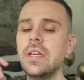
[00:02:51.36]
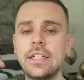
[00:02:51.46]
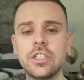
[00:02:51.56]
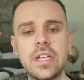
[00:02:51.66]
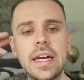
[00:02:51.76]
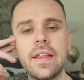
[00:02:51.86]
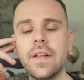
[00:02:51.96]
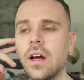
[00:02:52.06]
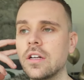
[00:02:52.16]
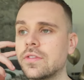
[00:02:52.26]
just taking in the
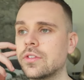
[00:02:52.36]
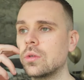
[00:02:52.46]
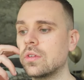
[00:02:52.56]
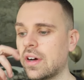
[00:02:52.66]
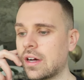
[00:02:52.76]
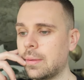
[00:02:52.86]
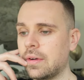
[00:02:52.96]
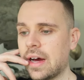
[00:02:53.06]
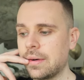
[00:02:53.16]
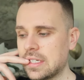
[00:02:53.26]
last sort of couple
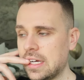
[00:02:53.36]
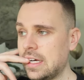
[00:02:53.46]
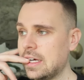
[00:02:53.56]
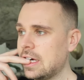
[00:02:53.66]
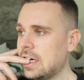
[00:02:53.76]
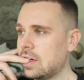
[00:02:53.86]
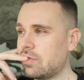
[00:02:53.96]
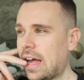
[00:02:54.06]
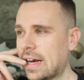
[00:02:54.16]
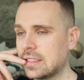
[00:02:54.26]
of hours here,
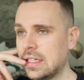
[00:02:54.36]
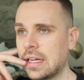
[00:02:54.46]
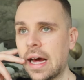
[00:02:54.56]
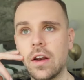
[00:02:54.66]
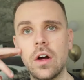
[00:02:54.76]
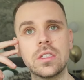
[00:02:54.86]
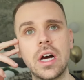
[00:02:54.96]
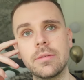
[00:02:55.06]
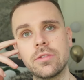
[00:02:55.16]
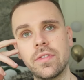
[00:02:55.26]
relaxing, had a lot of
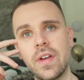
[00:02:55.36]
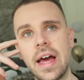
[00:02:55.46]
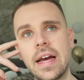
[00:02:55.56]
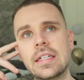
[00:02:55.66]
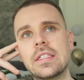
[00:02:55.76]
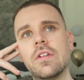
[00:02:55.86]
time to reflect.